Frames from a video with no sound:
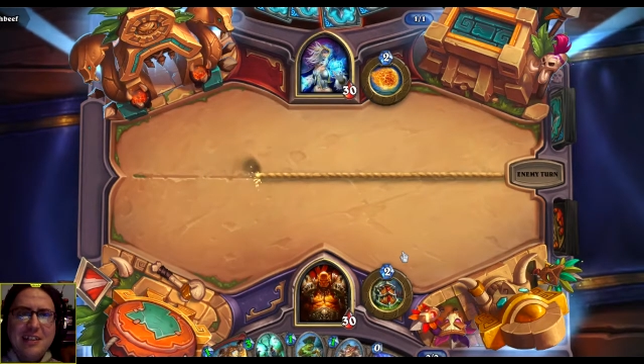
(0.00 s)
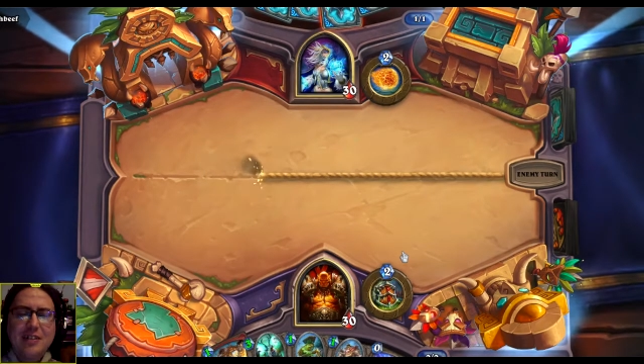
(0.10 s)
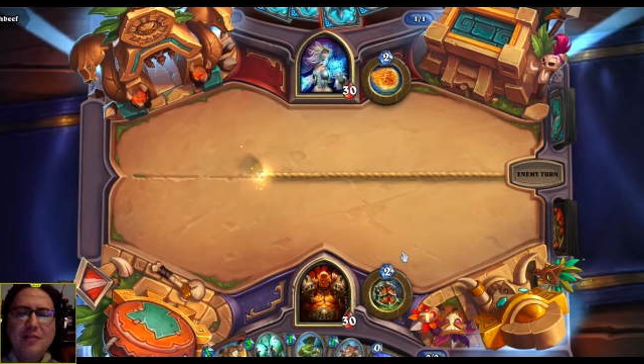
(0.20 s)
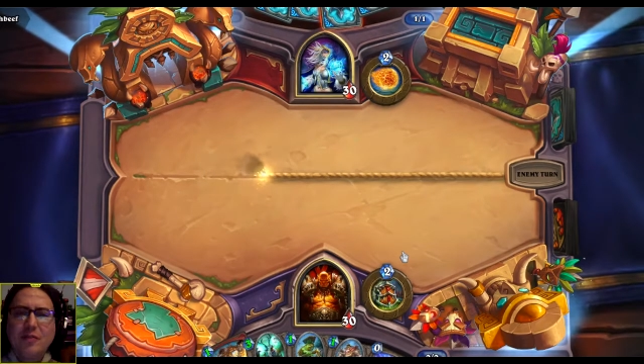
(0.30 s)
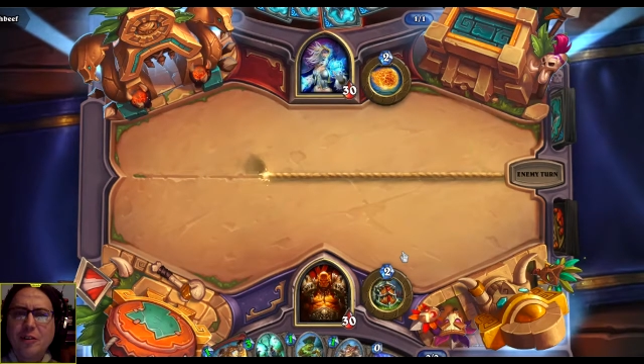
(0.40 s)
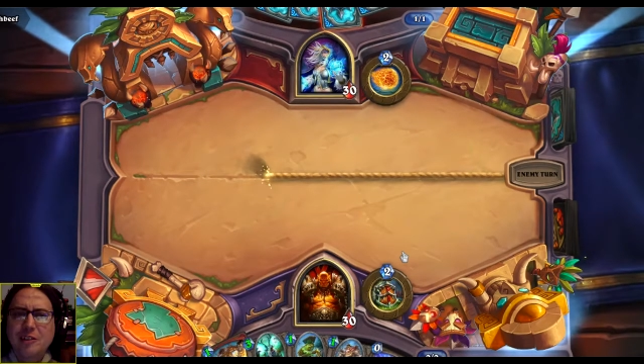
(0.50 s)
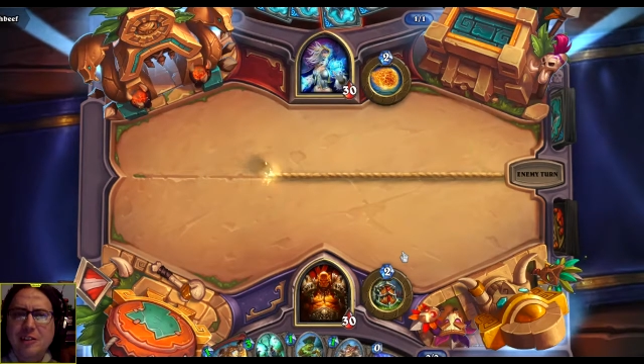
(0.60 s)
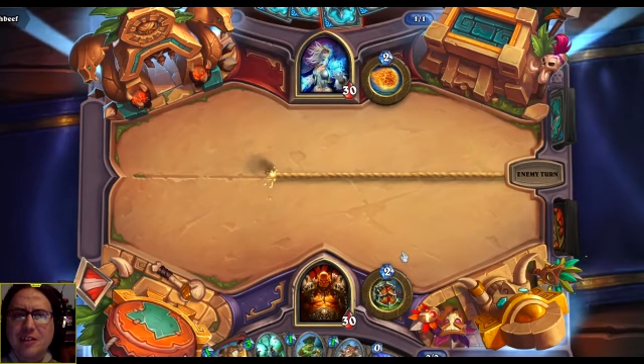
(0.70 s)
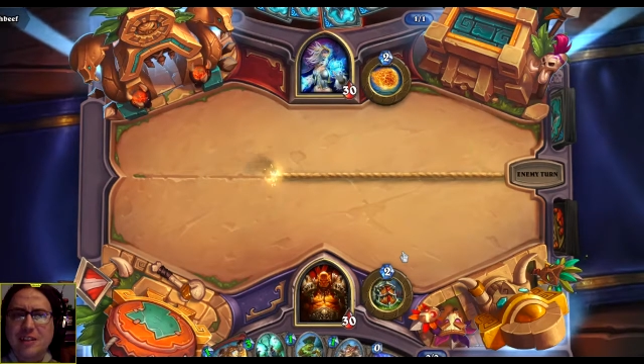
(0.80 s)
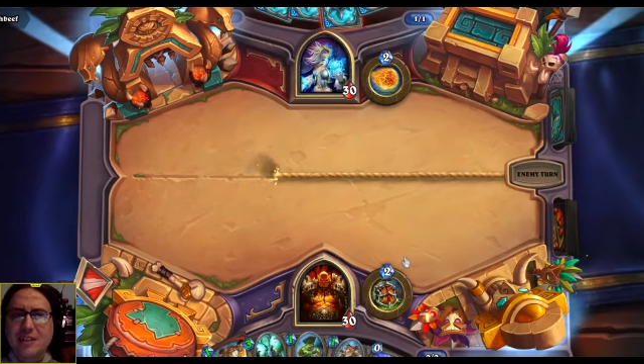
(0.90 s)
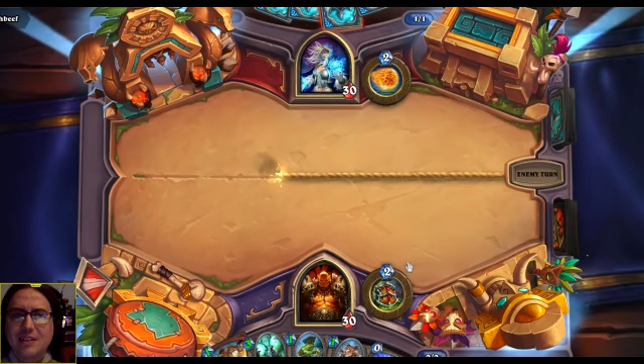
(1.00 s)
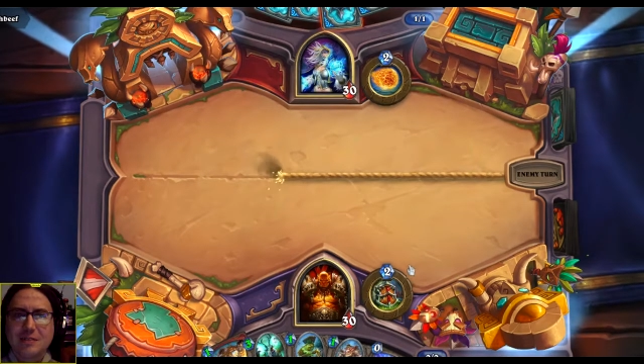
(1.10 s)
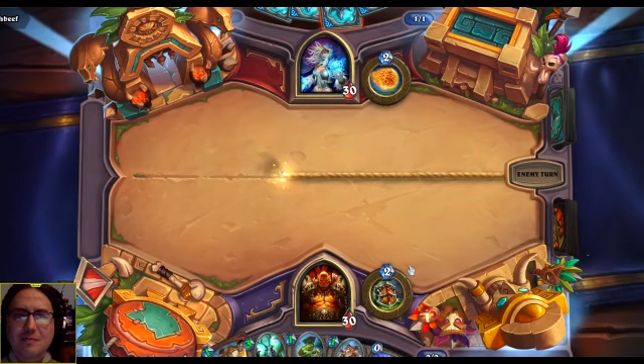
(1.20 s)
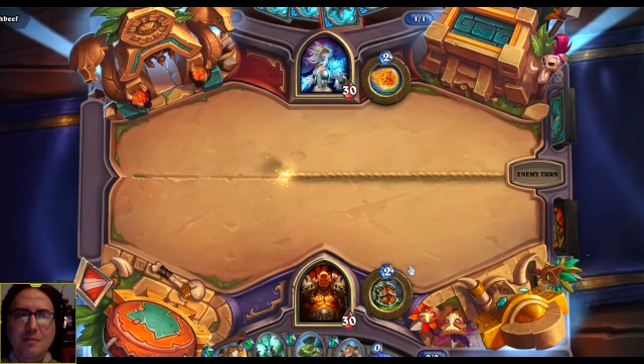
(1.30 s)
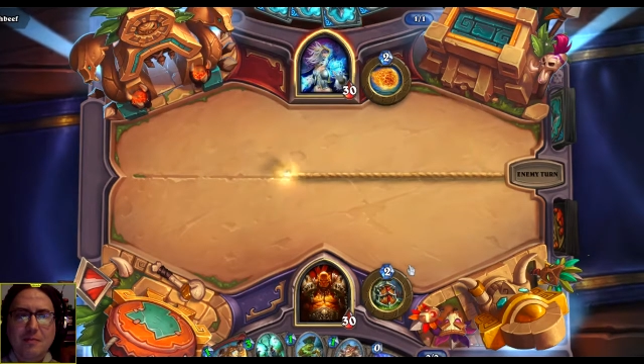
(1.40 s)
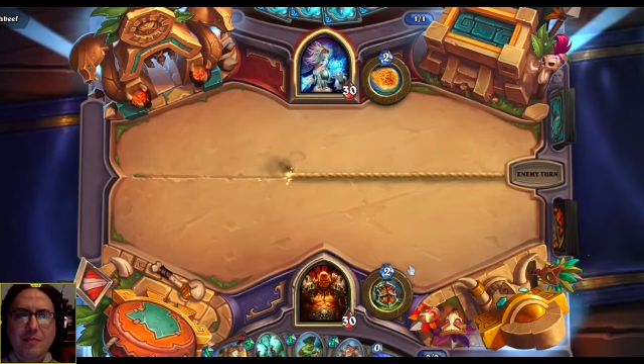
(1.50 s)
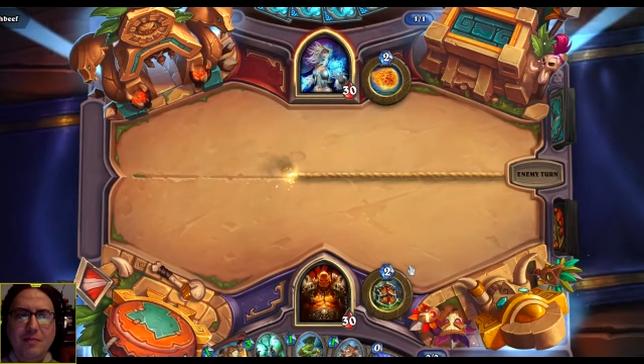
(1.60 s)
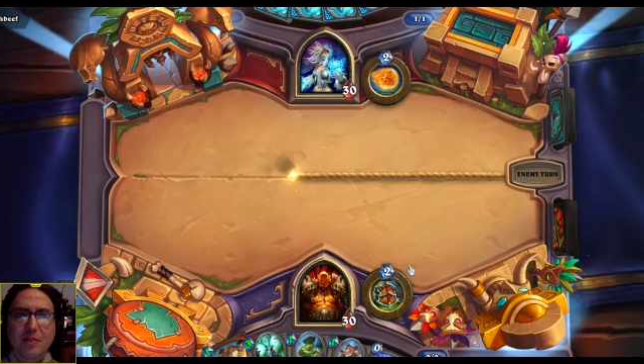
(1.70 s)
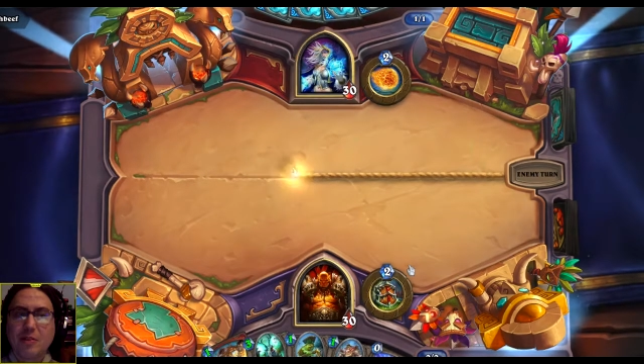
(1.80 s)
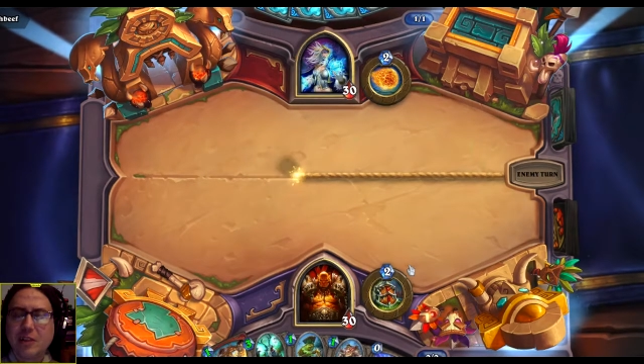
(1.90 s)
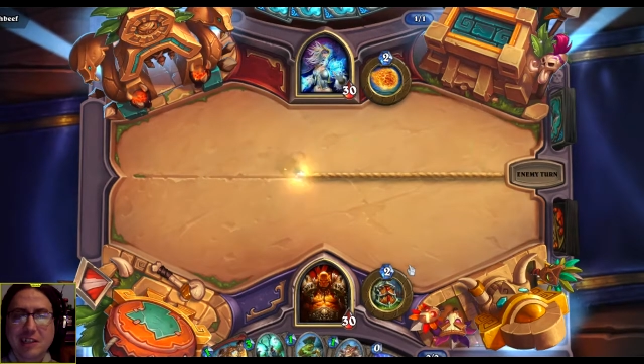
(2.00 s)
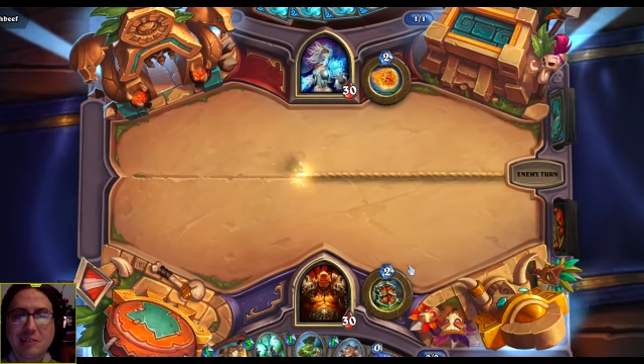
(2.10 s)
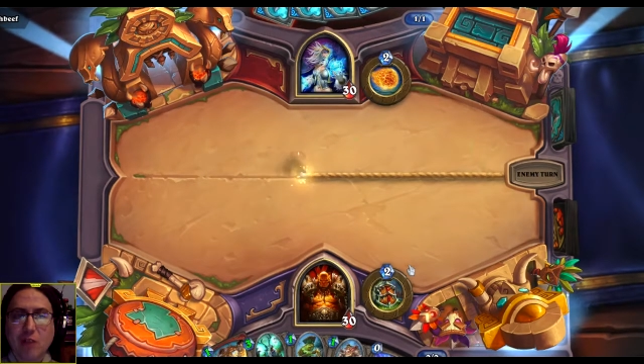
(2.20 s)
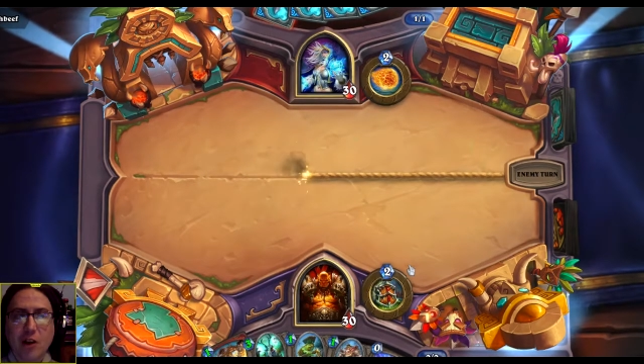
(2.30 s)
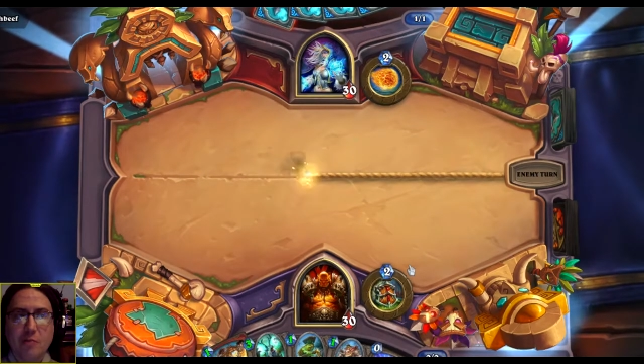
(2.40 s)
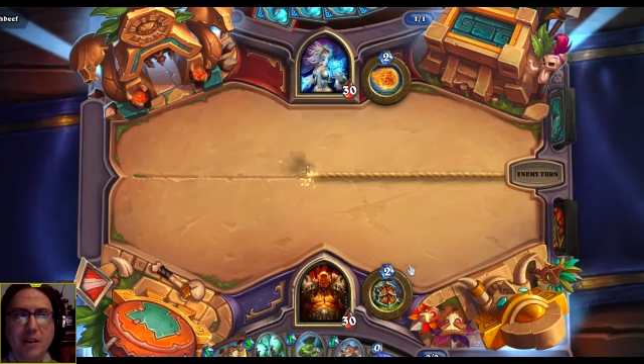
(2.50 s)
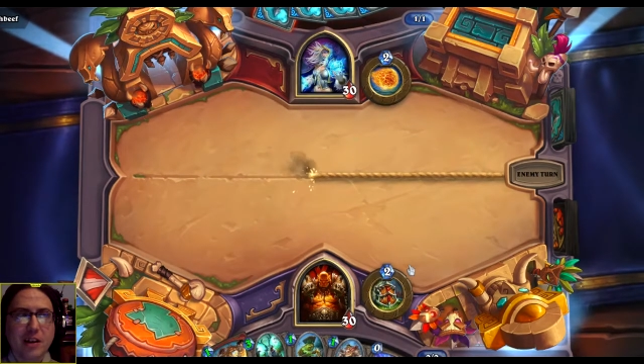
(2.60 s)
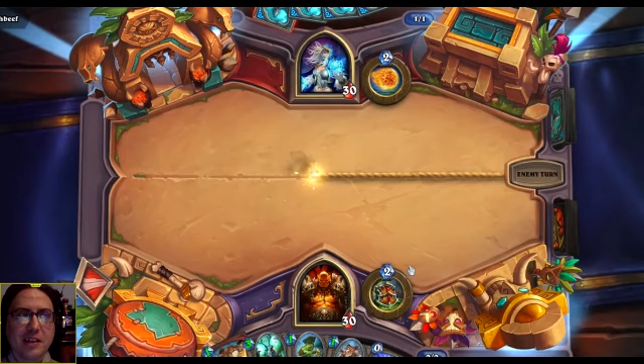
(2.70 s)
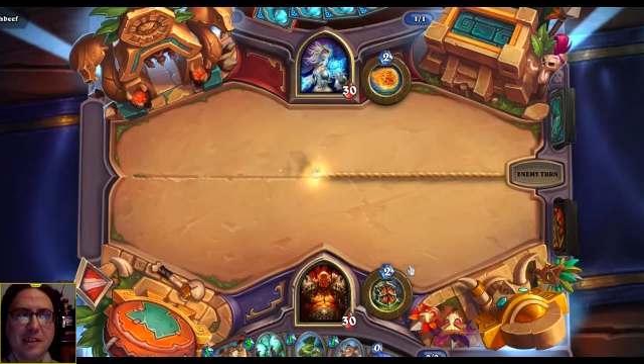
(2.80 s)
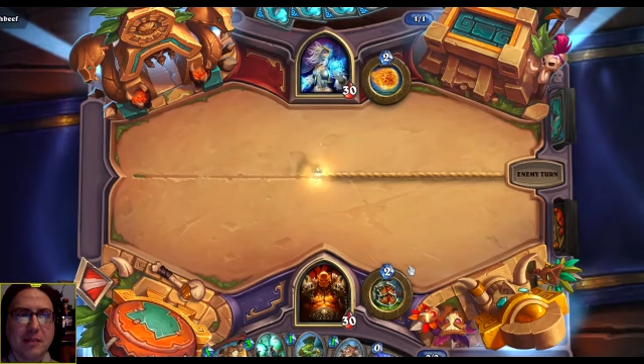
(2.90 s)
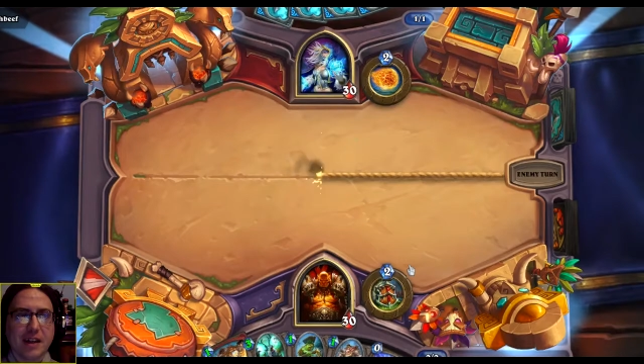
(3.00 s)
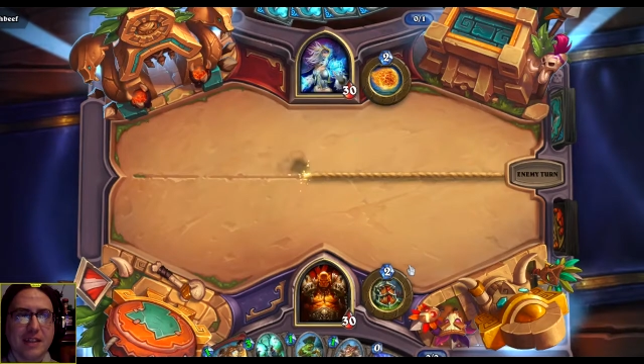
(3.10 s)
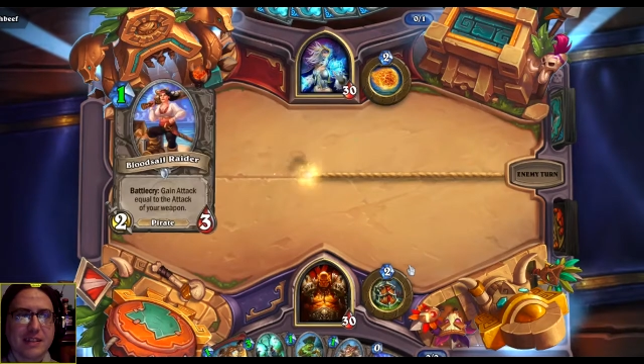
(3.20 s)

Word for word: unfortunate. Or he's just roping like a twat.